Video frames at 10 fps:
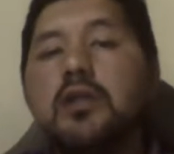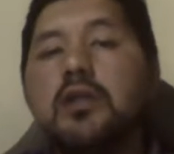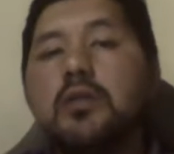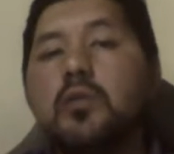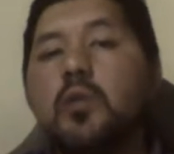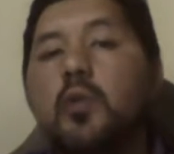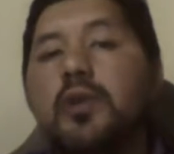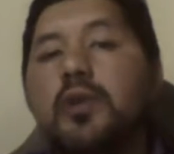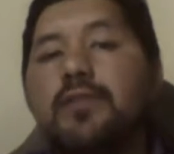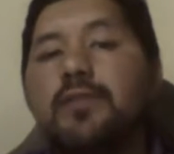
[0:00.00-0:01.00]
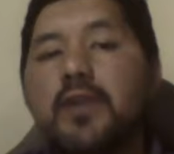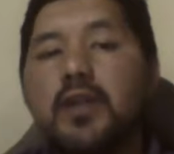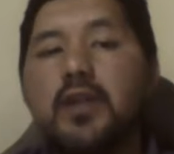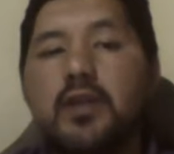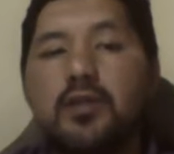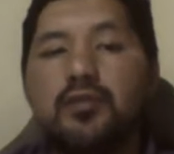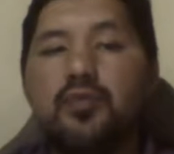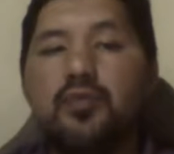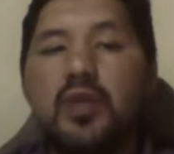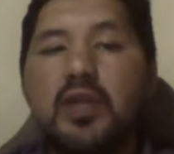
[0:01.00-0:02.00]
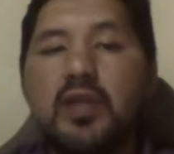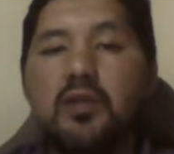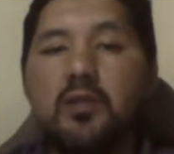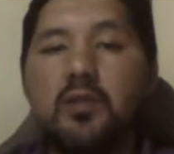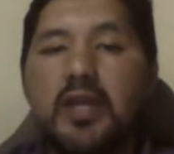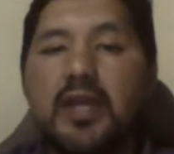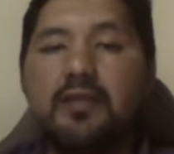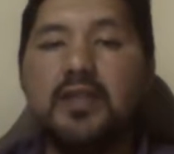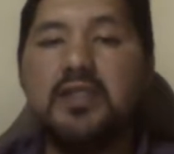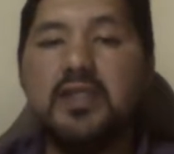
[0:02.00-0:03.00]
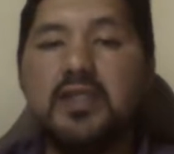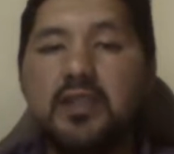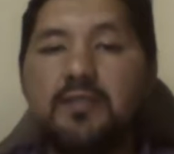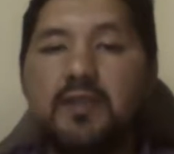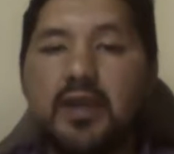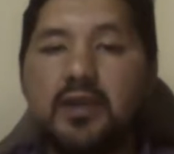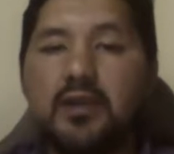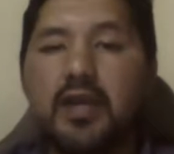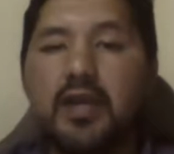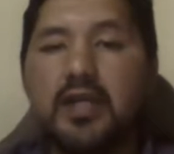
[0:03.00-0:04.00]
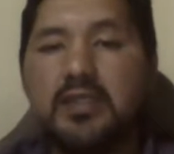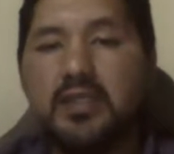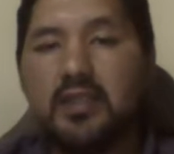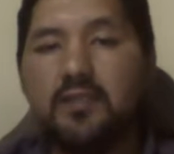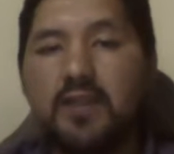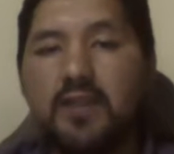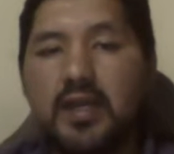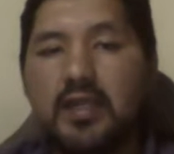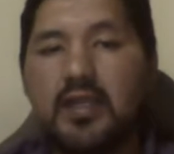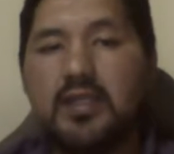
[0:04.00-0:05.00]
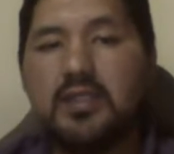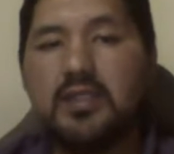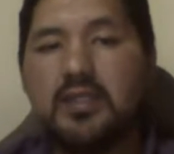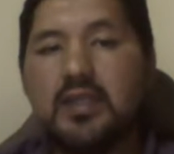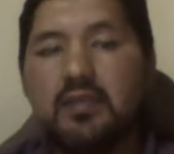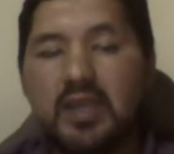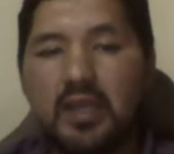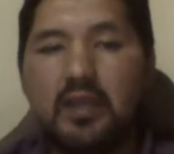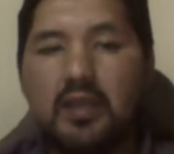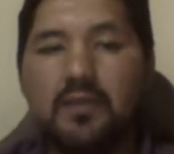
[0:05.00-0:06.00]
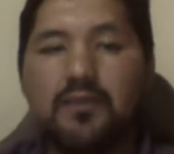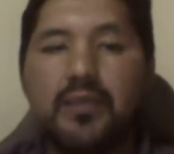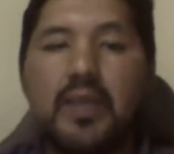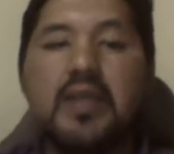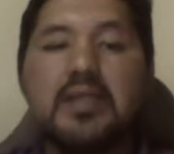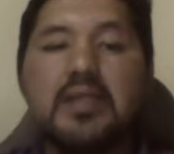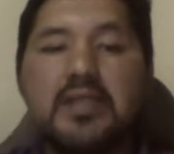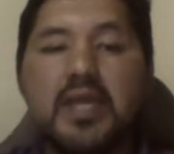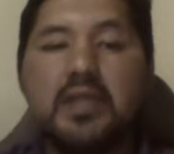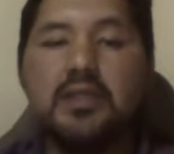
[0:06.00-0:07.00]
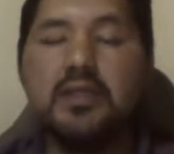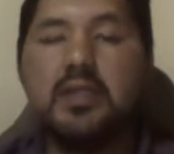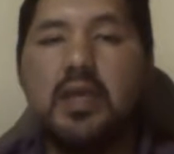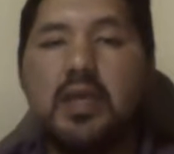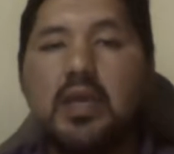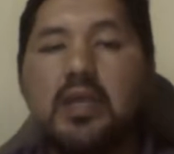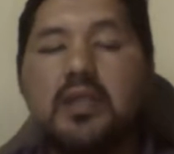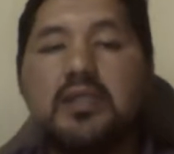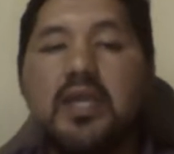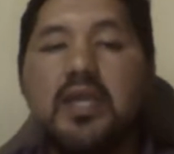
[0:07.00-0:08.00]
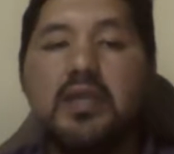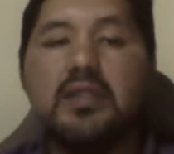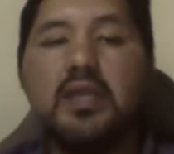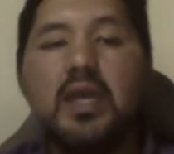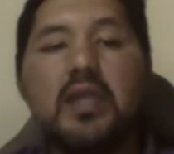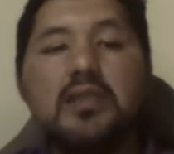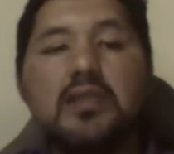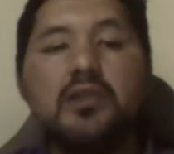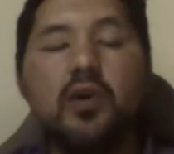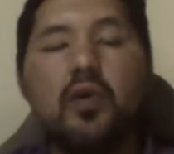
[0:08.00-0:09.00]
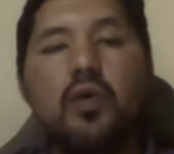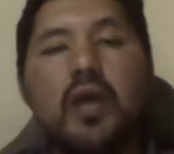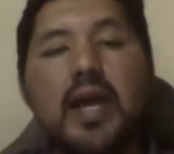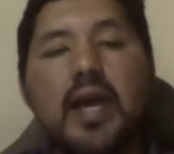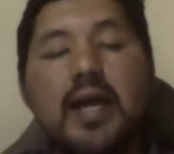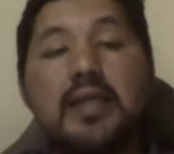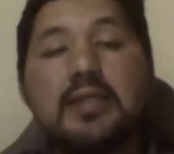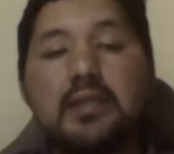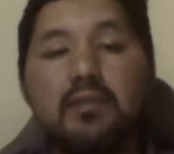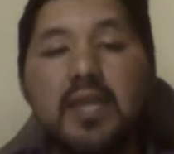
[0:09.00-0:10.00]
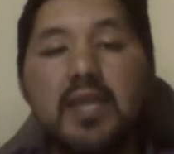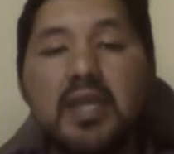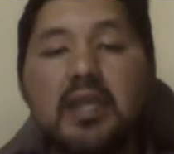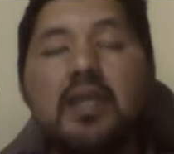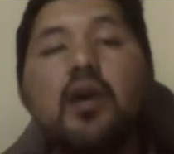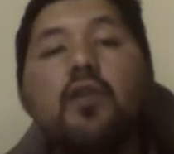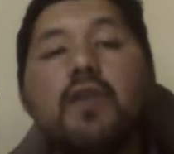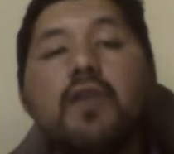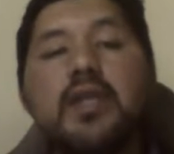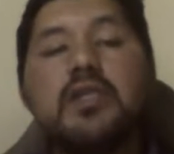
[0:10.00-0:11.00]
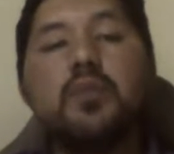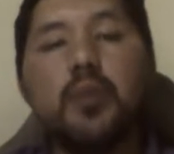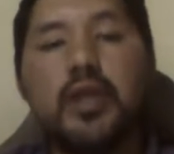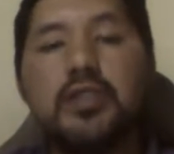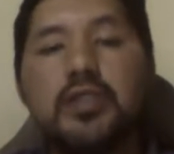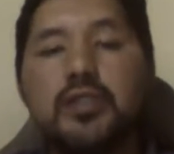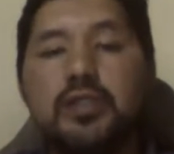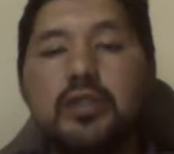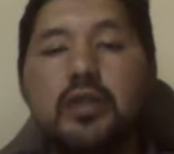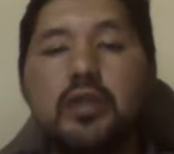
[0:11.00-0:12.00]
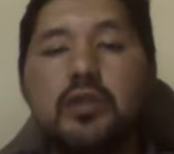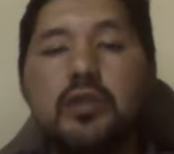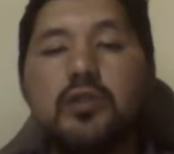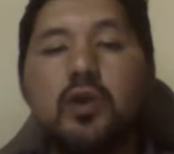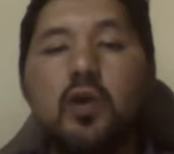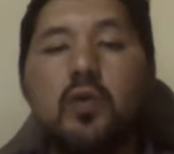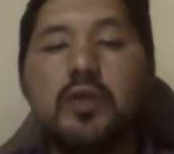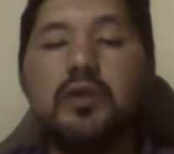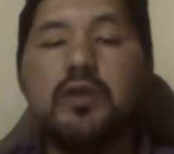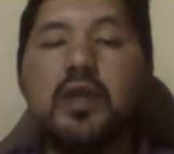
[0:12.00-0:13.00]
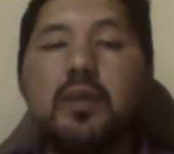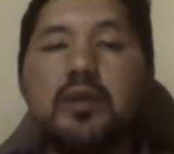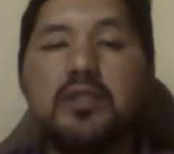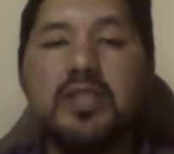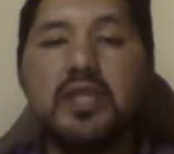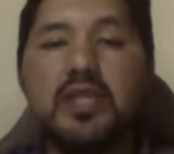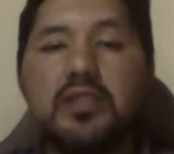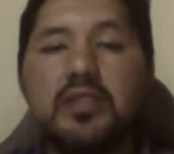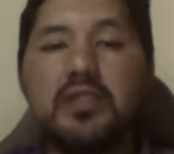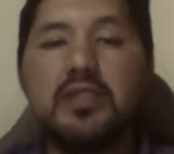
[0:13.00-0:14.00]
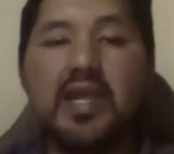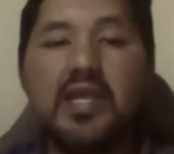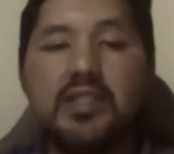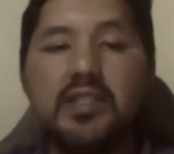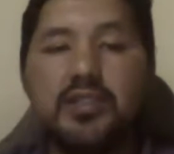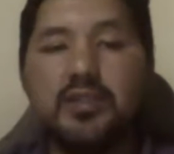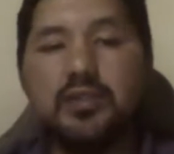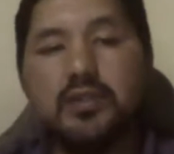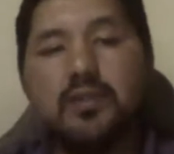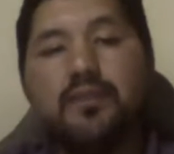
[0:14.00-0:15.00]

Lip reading: When we refer to meaning, we have the signifier and signify. That's the meaning. Sense. The sense, it is known as the meaning of an expression. So we talk about sense relations.